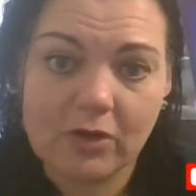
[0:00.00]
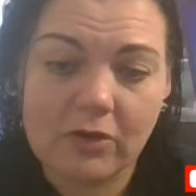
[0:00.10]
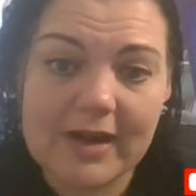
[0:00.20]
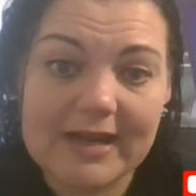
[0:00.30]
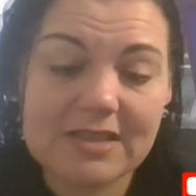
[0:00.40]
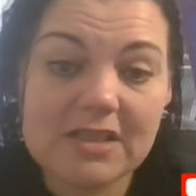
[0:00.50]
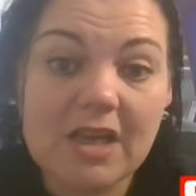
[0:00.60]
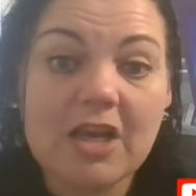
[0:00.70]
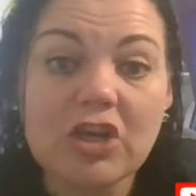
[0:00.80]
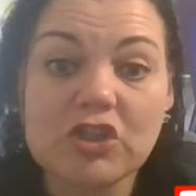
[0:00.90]
All right.
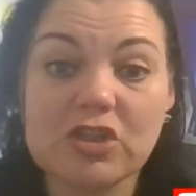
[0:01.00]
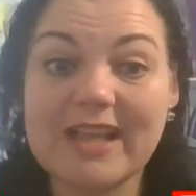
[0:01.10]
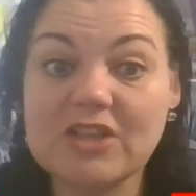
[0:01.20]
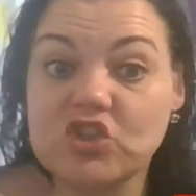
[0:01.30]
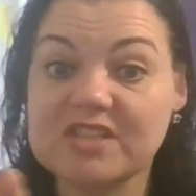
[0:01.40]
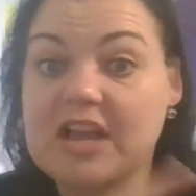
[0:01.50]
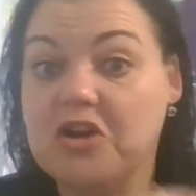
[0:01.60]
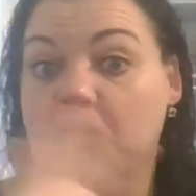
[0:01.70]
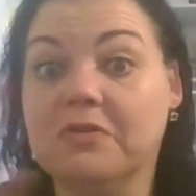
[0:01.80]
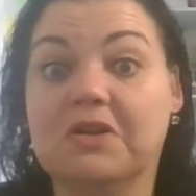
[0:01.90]
So that's just
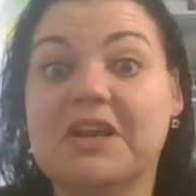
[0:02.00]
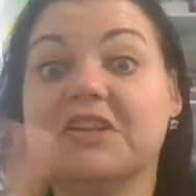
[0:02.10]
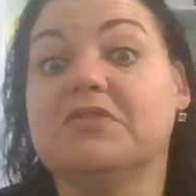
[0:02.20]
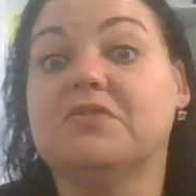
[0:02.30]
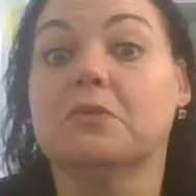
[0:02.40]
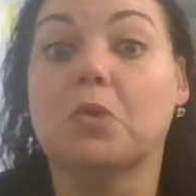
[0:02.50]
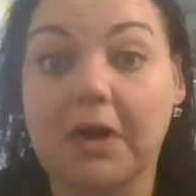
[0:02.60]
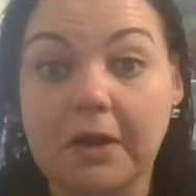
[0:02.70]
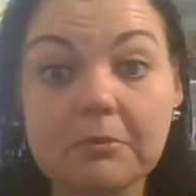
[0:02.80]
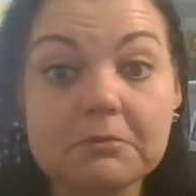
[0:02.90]
our overall energy
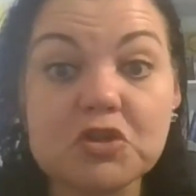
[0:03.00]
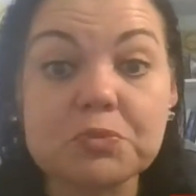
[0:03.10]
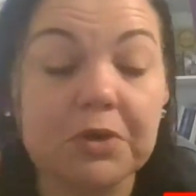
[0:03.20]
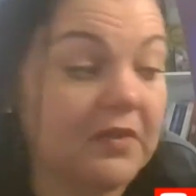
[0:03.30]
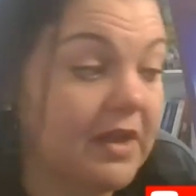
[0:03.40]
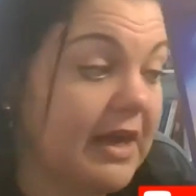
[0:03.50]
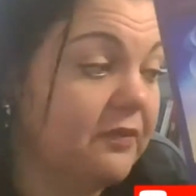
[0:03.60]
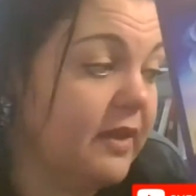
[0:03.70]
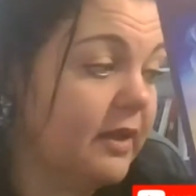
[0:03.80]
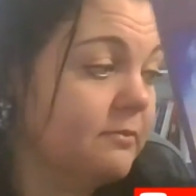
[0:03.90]
morning. Just putting that
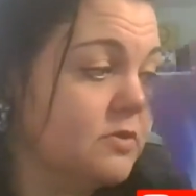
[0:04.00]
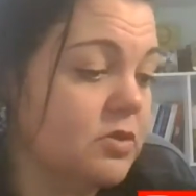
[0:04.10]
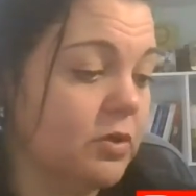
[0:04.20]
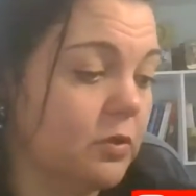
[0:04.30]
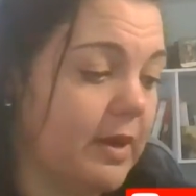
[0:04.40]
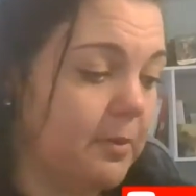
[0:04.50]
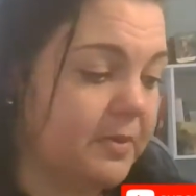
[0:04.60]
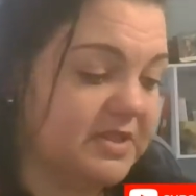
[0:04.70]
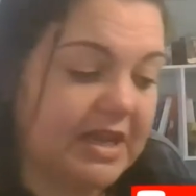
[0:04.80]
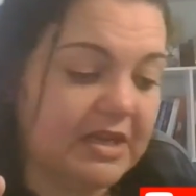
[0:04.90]
out there. So quite a
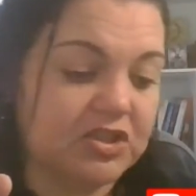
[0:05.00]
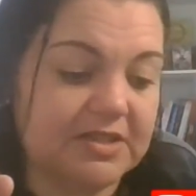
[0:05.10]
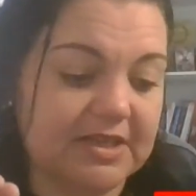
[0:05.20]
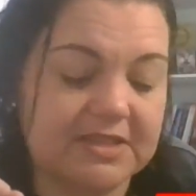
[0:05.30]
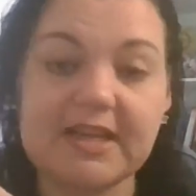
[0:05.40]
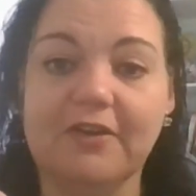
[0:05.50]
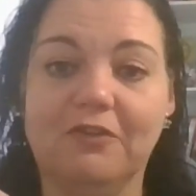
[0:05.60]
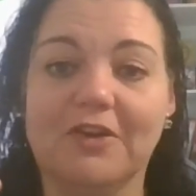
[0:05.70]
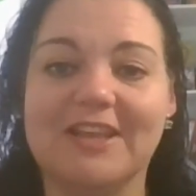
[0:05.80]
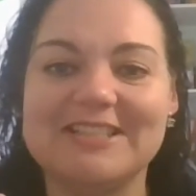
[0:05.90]
busy, energetic day
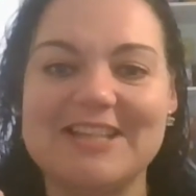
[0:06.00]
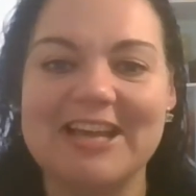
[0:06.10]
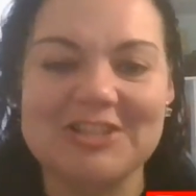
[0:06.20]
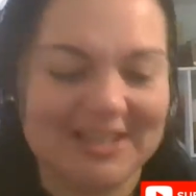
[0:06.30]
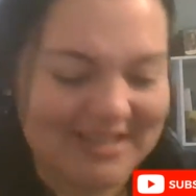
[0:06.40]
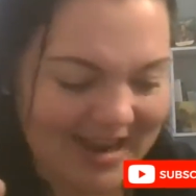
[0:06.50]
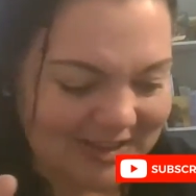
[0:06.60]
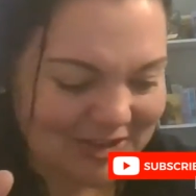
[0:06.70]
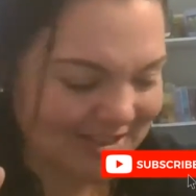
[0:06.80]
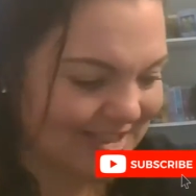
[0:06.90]
for the day
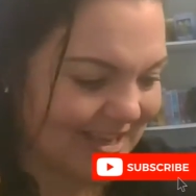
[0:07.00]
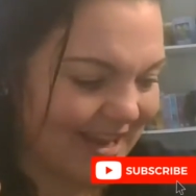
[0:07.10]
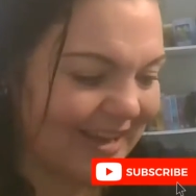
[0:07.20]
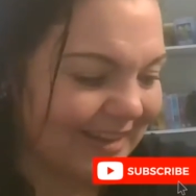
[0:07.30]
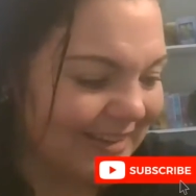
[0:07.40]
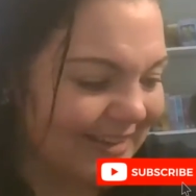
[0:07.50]
today. Just saying.